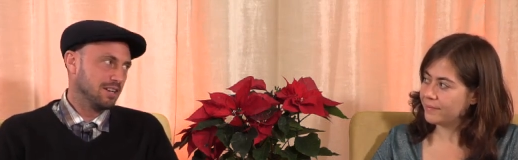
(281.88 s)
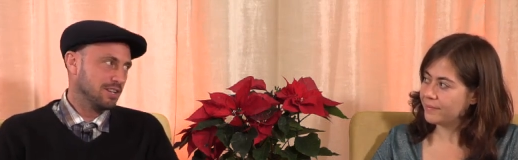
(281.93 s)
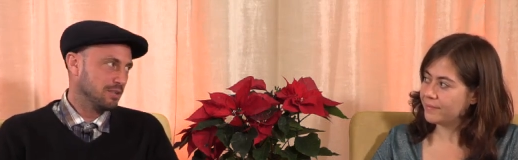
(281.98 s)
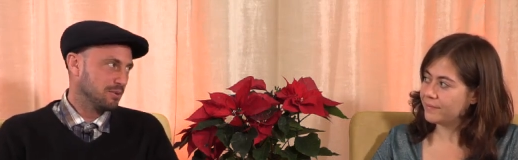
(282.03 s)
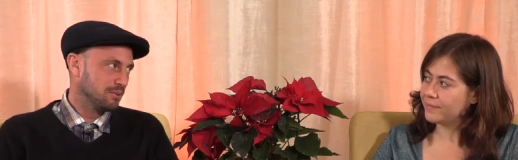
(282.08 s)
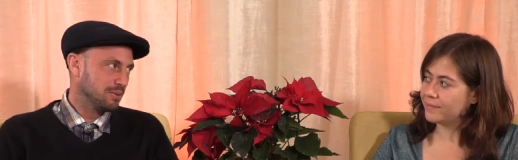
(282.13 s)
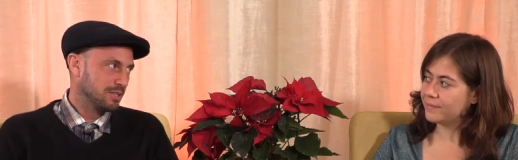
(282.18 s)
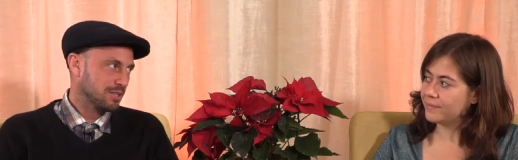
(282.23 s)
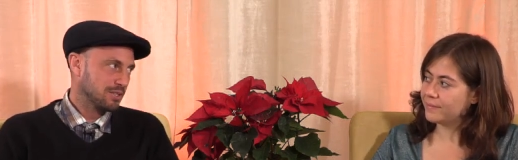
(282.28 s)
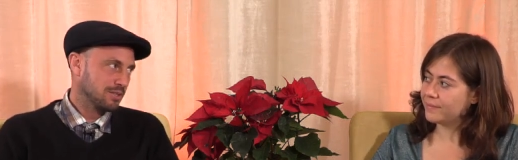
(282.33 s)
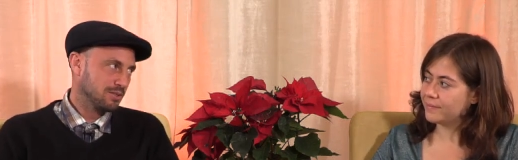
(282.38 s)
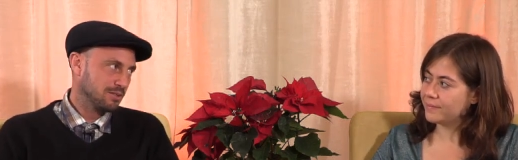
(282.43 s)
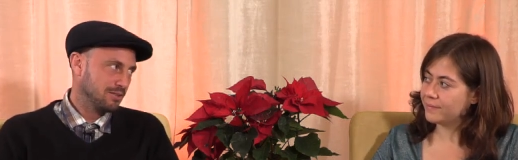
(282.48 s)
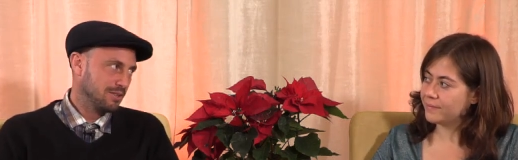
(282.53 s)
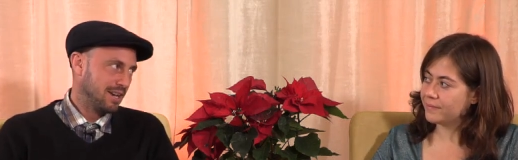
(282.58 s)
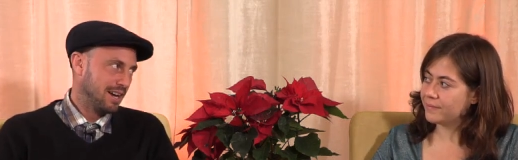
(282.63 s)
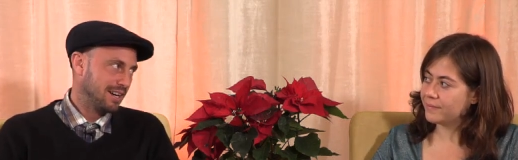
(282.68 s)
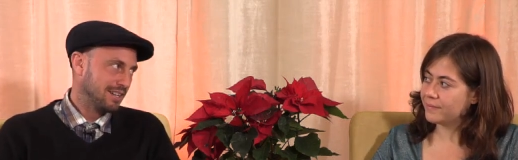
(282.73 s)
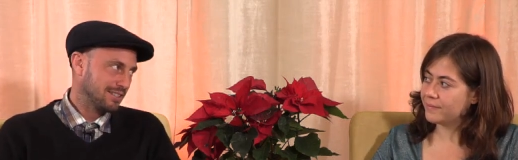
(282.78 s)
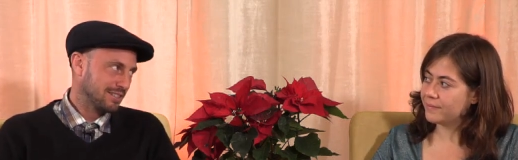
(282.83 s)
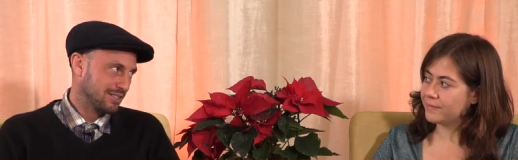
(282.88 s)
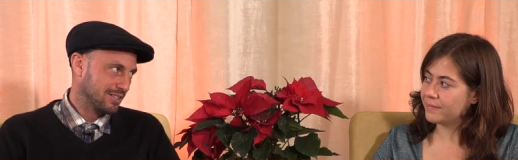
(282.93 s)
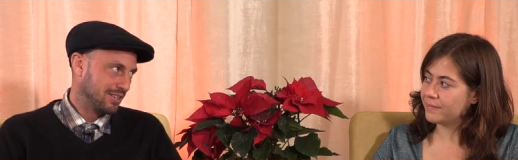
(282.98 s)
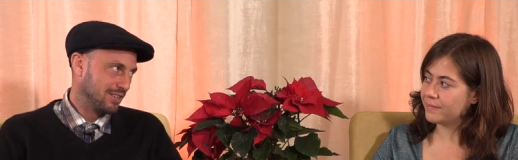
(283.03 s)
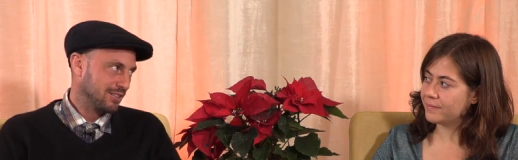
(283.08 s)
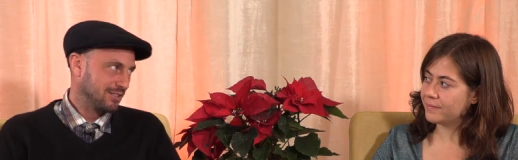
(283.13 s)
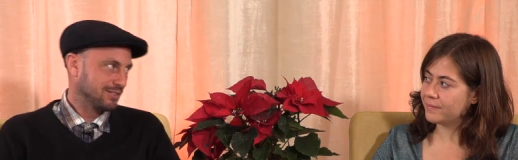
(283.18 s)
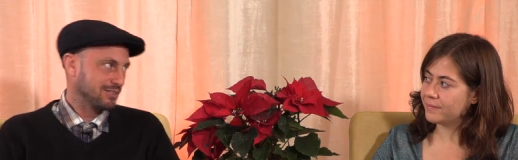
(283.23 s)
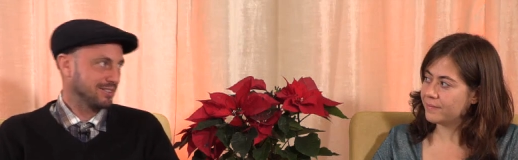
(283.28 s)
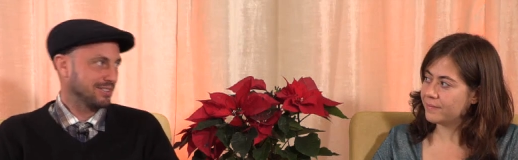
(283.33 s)
Speaker 1: they always do that,
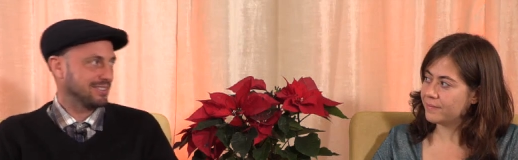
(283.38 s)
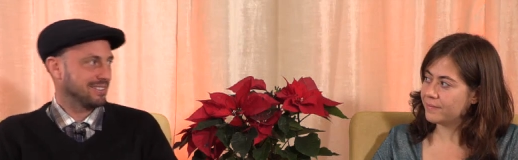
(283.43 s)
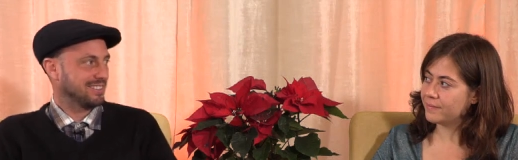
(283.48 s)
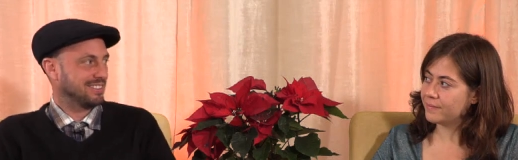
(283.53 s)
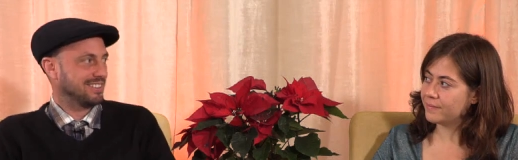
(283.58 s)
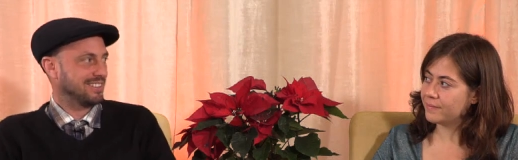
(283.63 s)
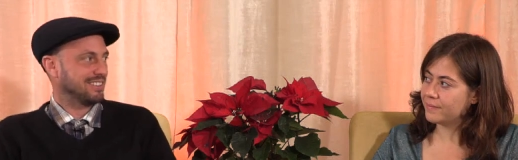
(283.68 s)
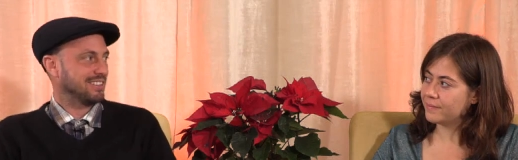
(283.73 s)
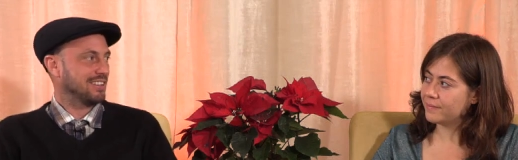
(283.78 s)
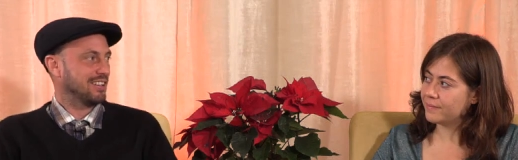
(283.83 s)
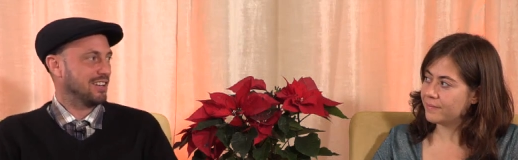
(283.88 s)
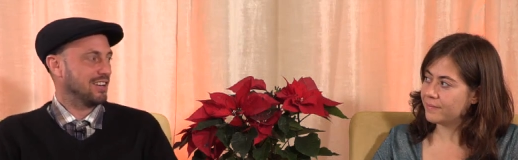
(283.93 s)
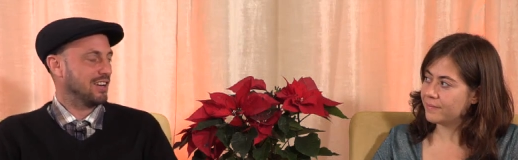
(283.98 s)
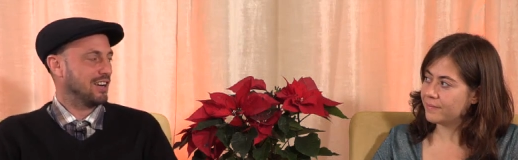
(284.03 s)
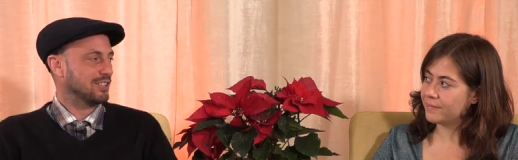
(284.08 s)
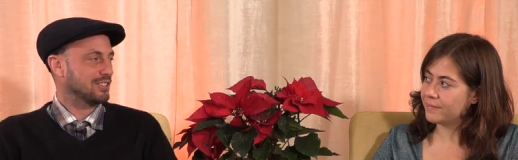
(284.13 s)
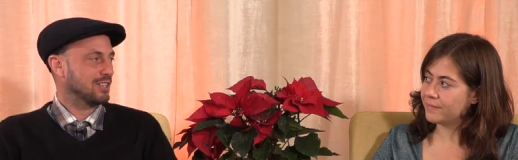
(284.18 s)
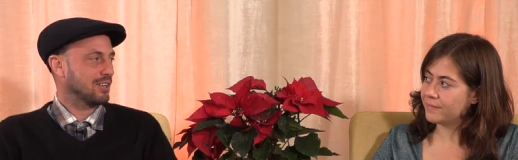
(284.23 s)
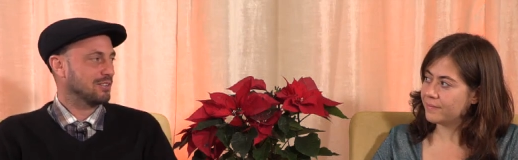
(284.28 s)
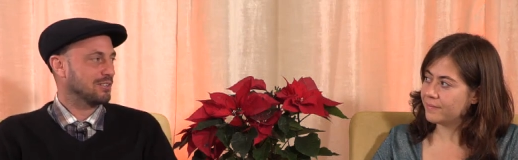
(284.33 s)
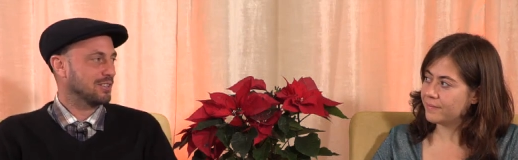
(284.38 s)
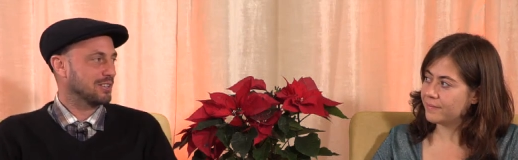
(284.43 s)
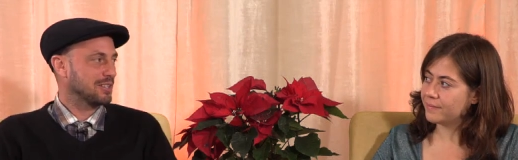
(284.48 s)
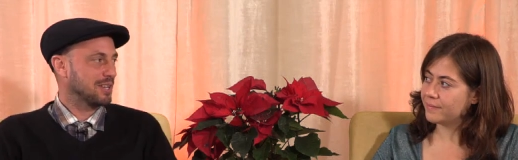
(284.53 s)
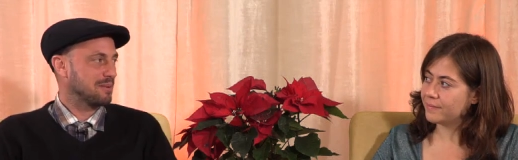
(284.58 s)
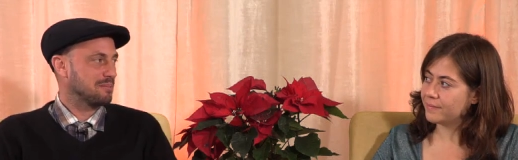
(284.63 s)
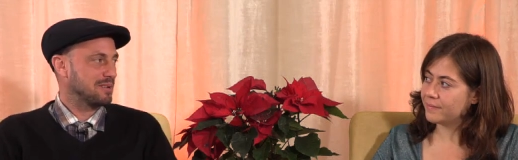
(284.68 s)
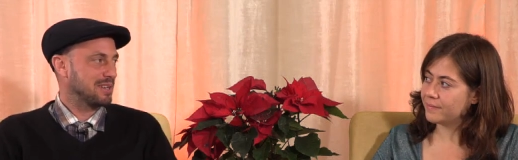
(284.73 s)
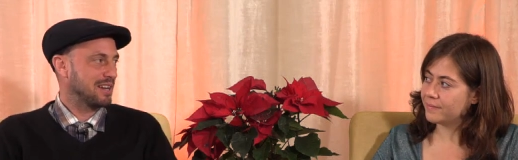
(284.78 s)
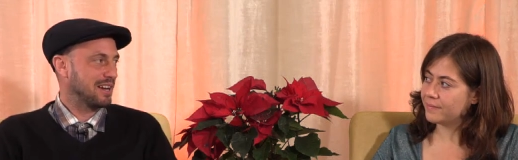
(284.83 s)
so I don't like
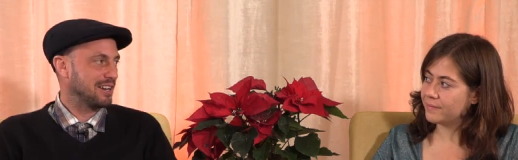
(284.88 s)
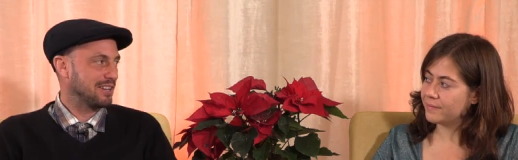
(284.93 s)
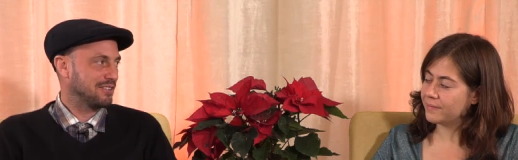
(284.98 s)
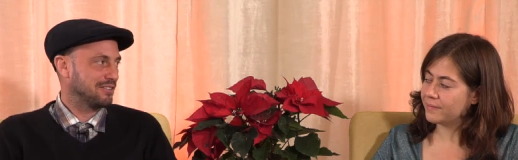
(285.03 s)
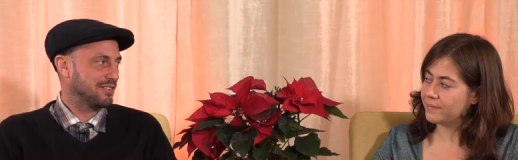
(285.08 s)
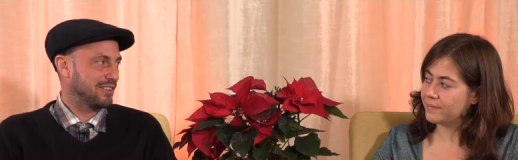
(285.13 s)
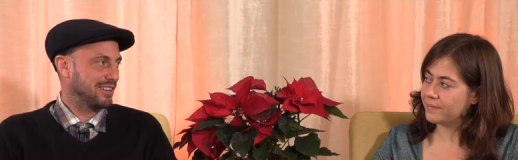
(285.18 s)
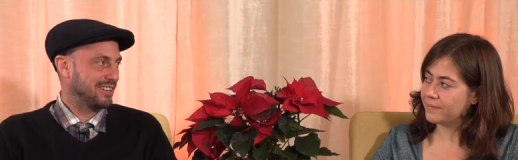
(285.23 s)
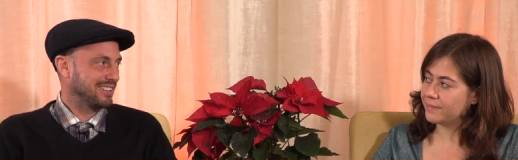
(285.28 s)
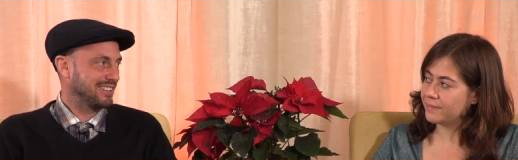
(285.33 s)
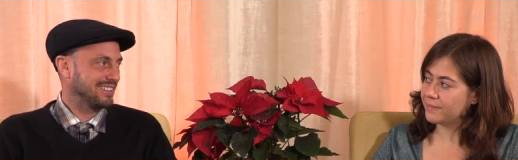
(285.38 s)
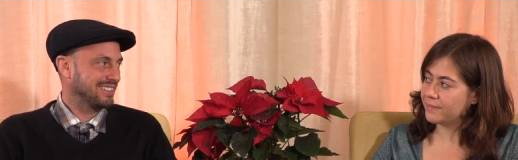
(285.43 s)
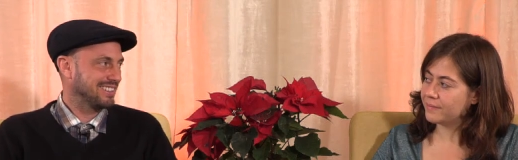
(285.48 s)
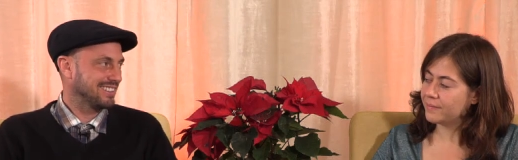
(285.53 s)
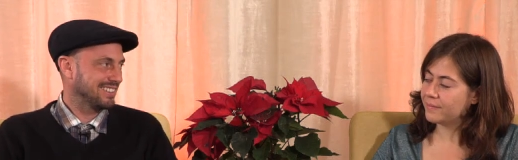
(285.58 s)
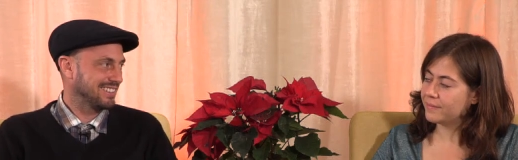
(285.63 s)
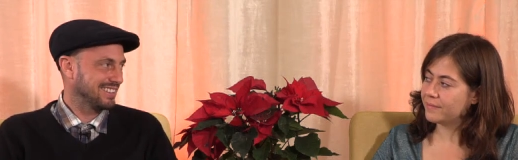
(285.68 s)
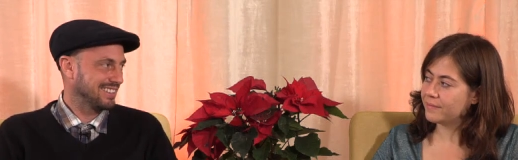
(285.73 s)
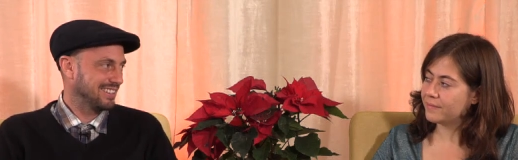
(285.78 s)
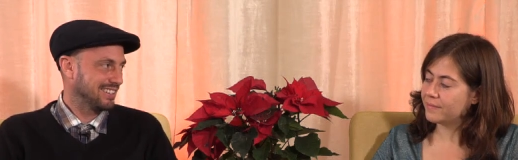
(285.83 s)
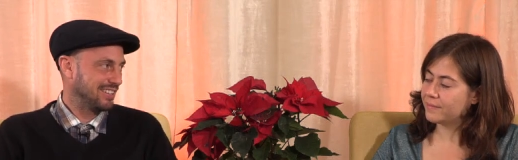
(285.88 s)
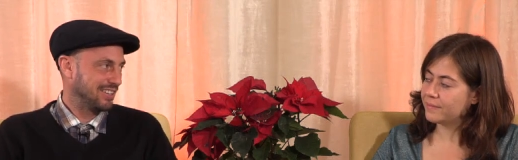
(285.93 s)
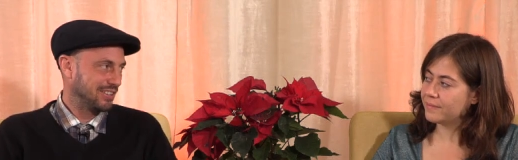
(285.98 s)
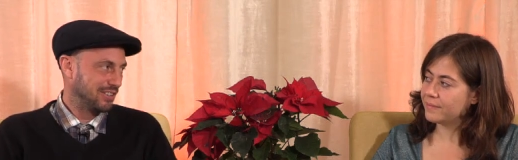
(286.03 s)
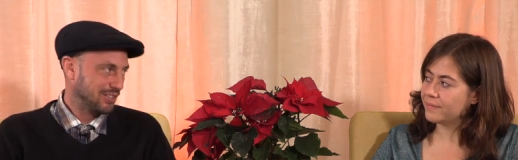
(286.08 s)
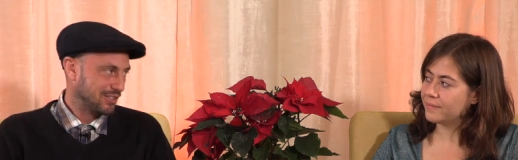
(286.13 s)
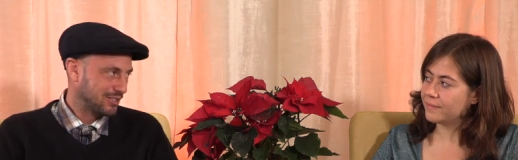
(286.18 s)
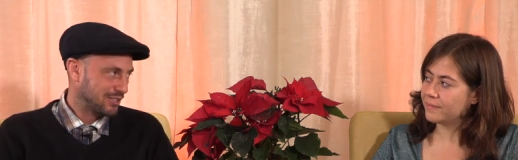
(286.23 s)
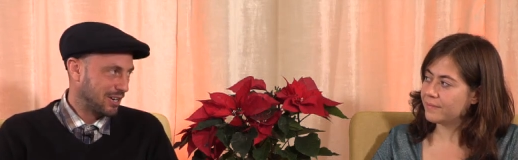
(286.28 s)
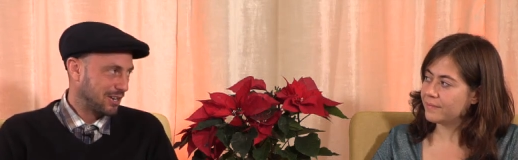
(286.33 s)
their behaviour and
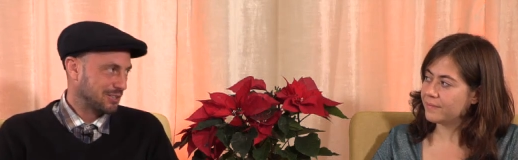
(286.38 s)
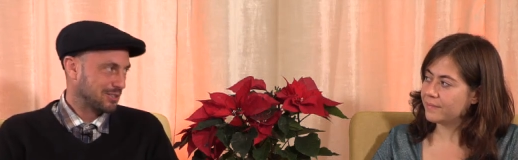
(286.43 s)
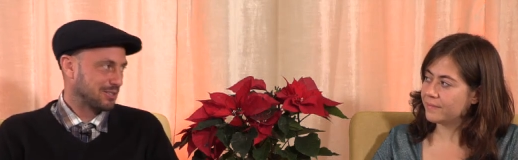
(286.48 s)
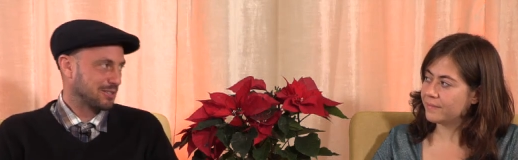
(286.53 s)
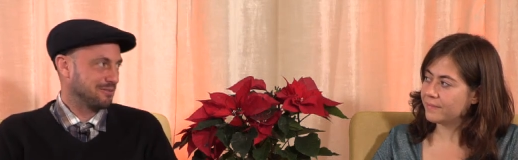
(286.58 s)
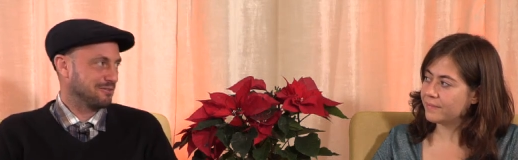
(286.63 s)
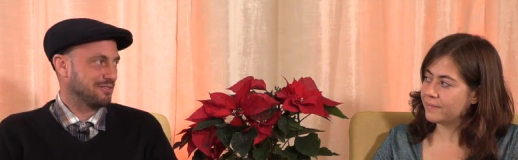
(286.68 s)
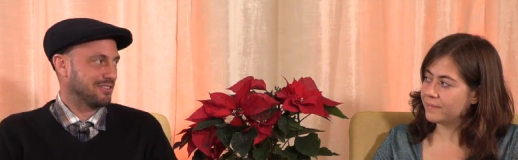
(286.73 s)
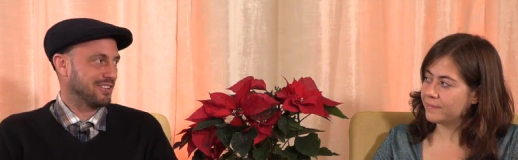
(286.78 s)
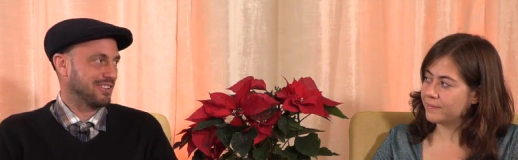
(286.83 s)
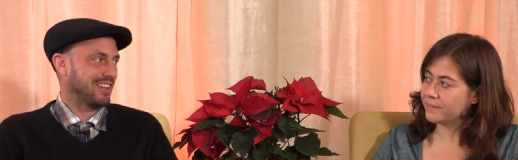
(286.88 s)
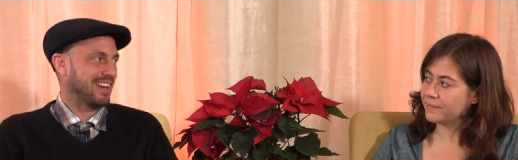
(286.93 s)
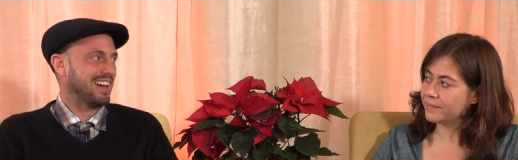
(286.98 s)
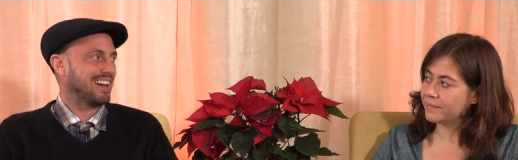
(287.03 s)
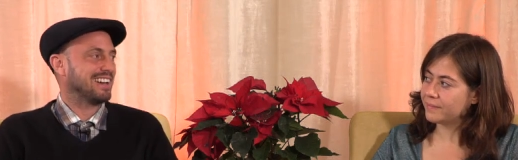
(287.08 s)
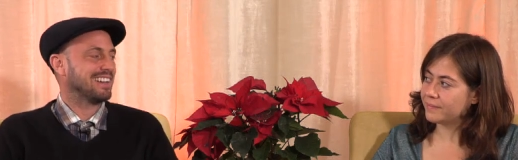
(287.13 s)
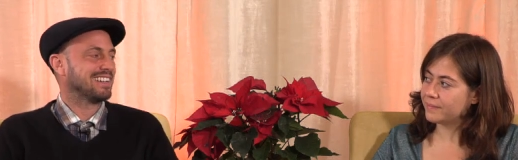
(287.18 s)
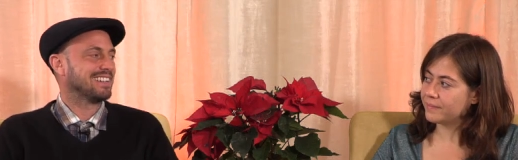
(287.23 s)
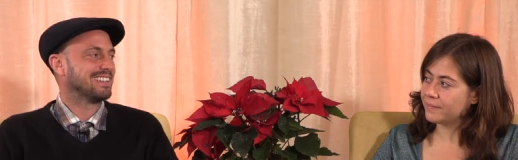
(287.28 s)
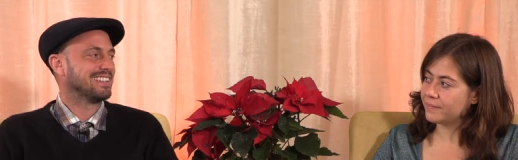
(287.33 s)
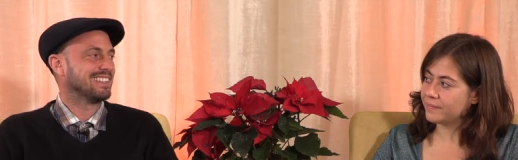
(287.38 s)
I judge them for that.